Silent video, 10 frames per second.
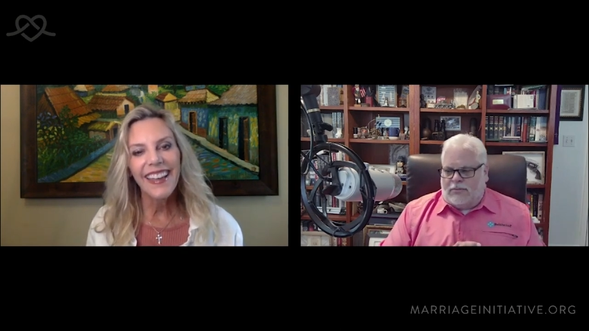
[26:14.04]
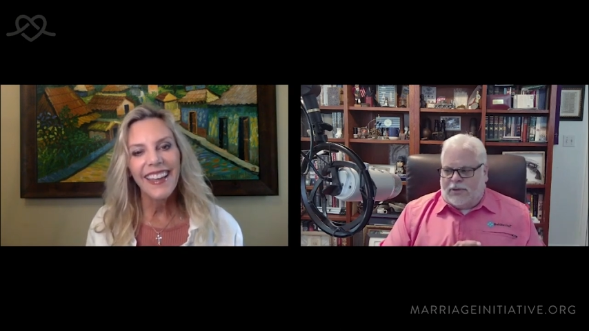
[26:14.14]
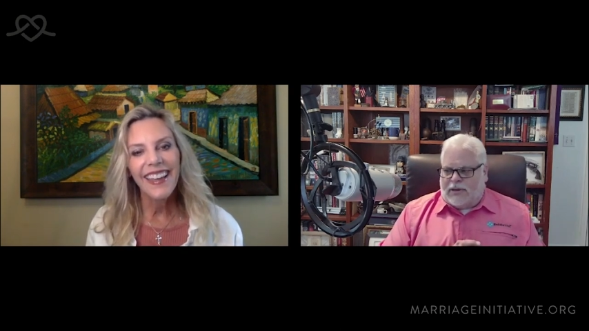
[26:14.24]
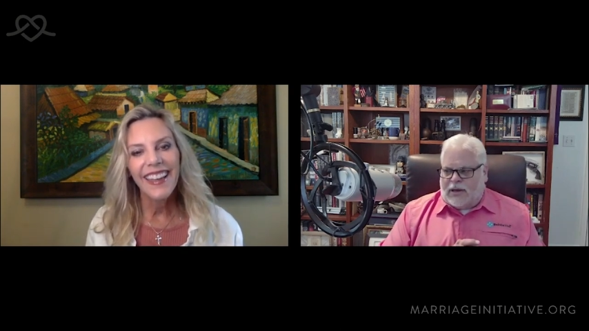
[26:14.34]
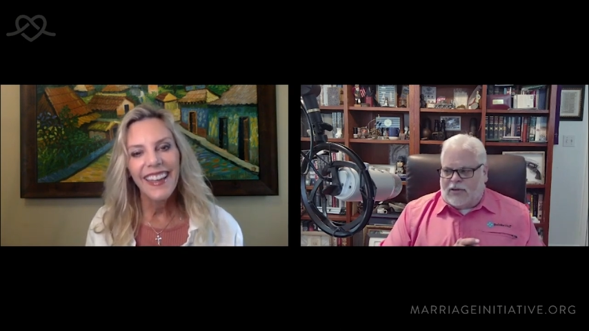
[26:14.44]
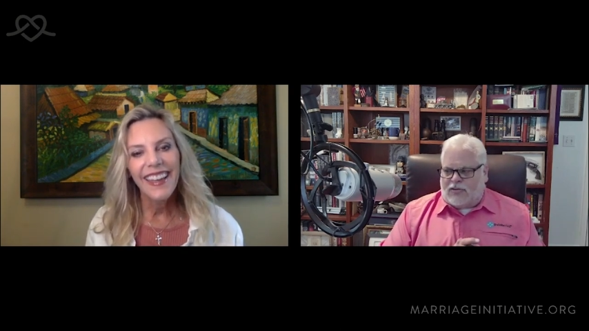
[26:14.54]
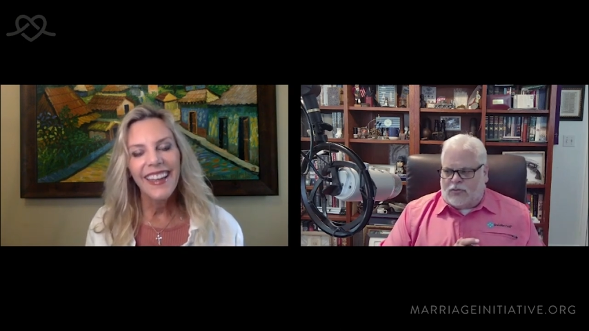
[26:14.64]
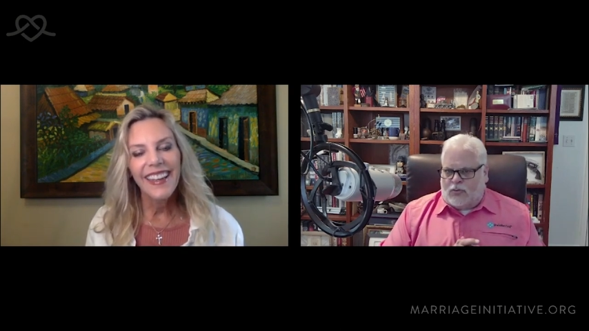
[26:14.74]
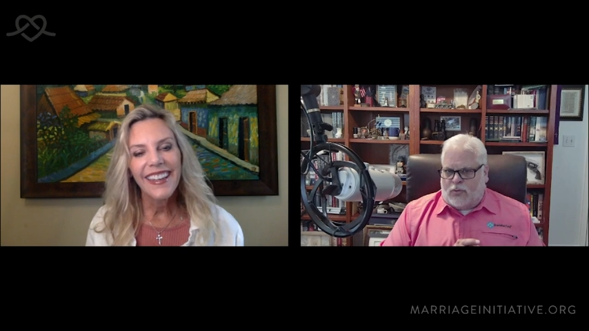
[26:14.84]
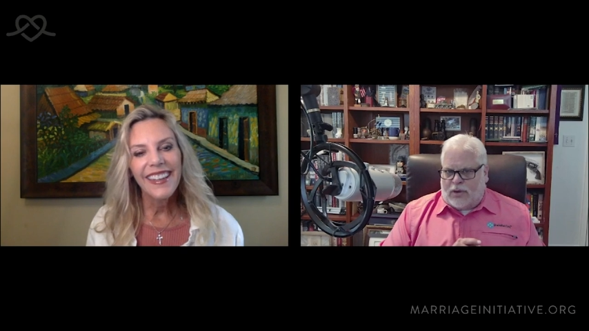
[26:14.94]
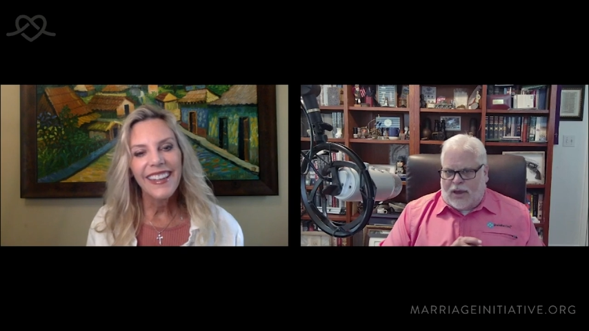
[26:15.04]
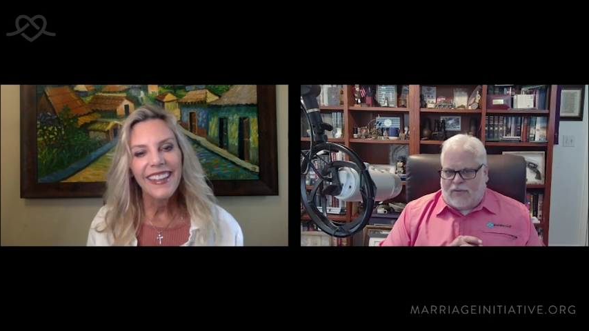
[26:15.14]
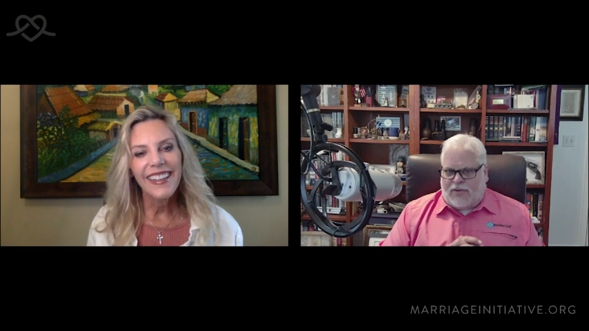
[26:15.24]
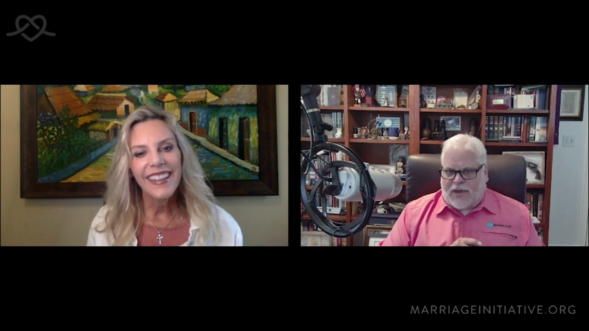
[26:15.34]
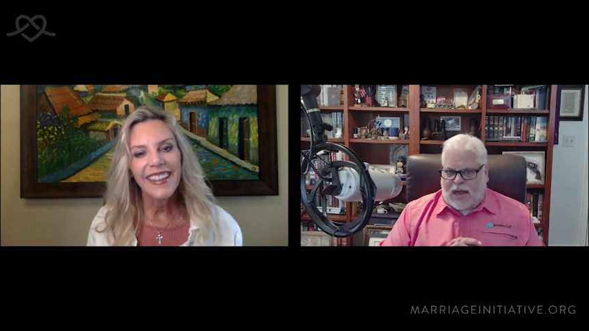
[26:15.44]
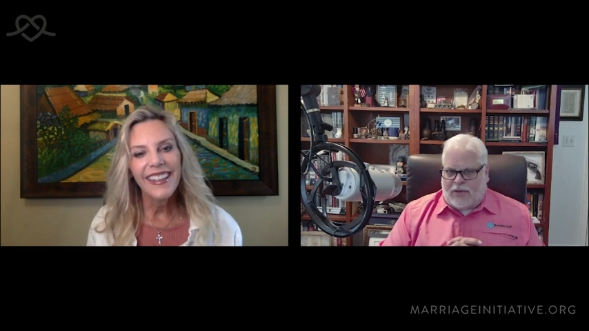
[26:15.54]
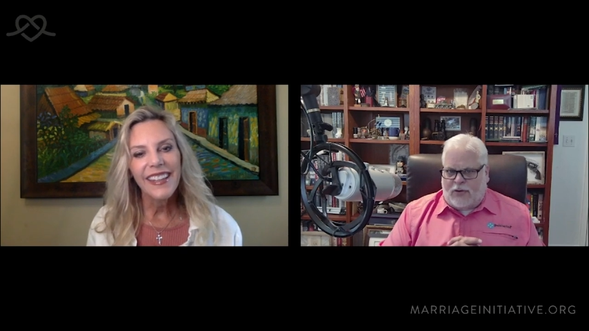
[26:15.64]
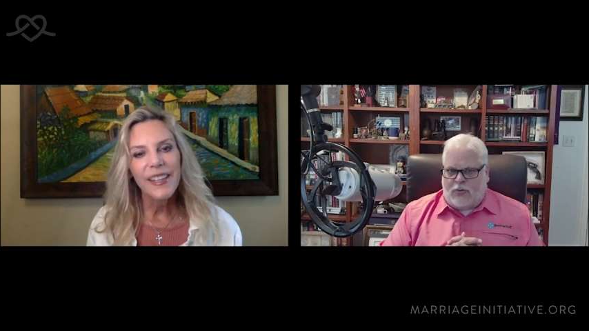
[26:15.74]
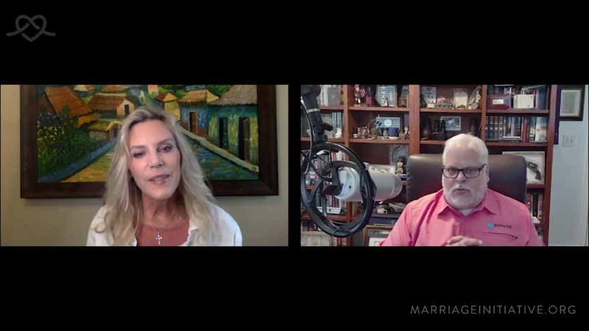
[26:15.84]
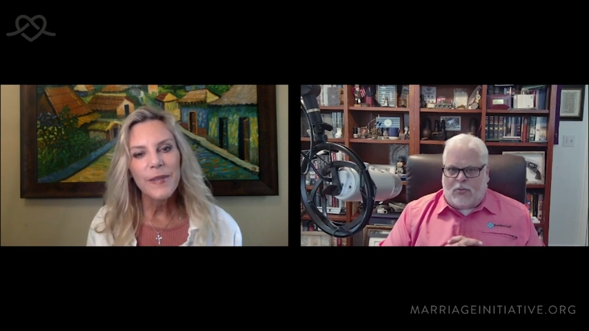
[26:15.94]
Speaker 1: because everything I
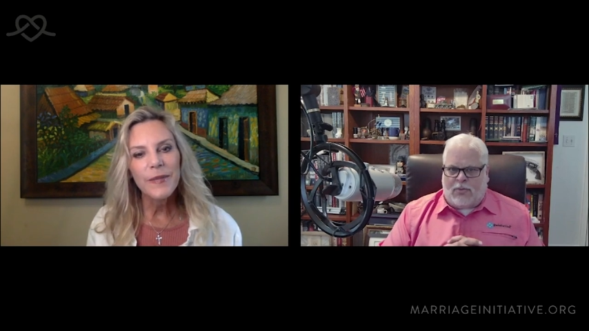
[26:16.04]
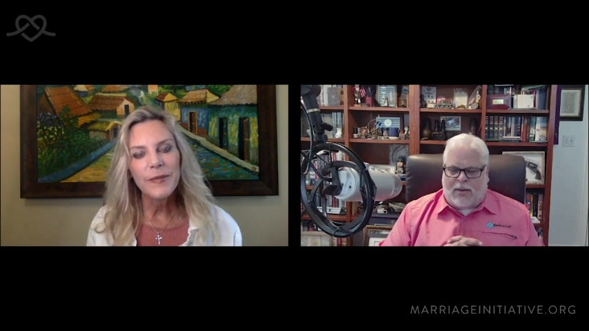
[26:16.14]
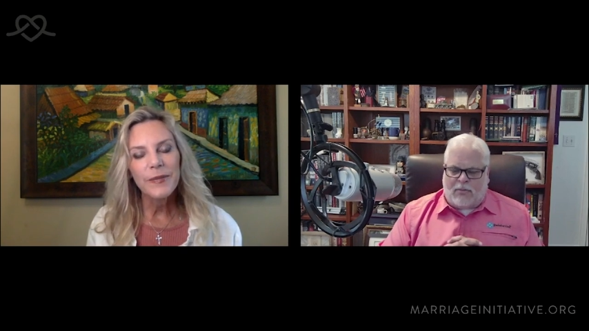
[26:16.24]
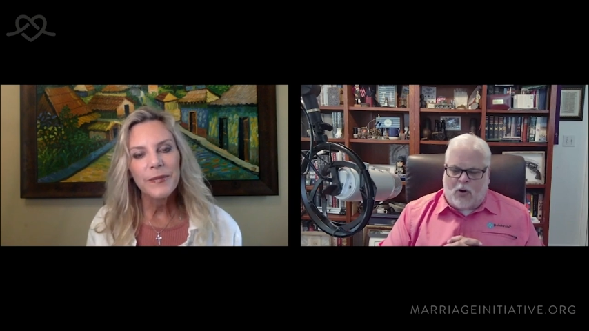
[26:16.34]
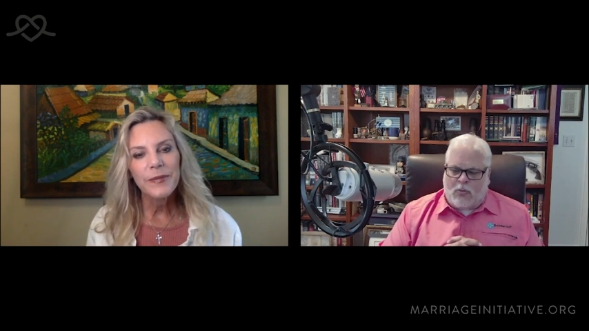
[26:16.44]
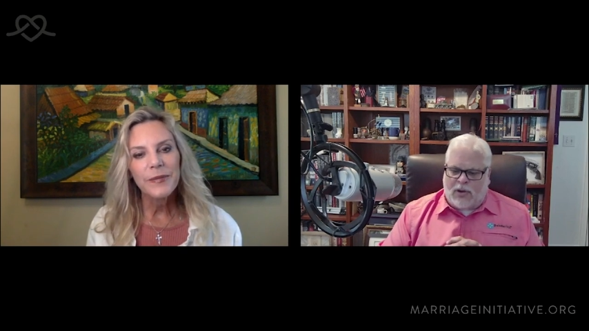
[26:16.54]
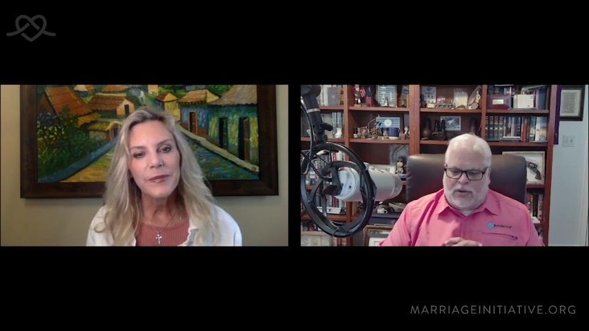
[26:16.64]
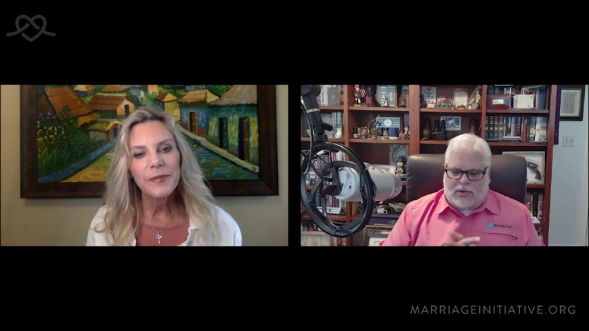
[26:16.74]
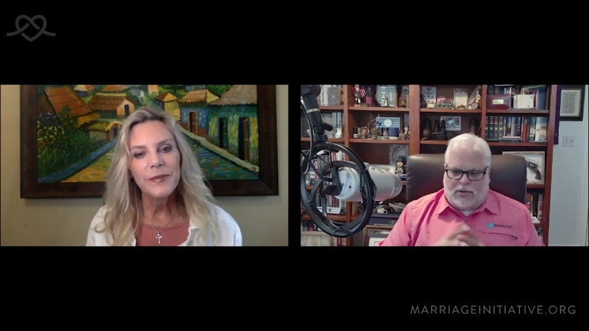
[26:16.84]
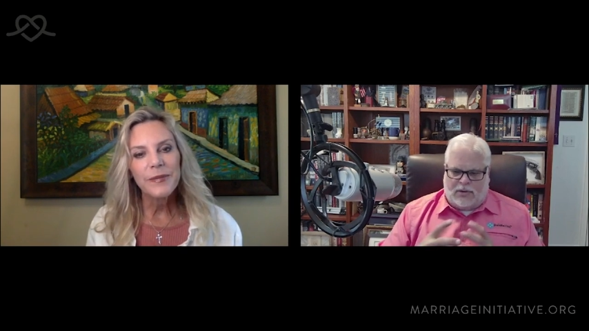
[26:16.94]
do moment by moment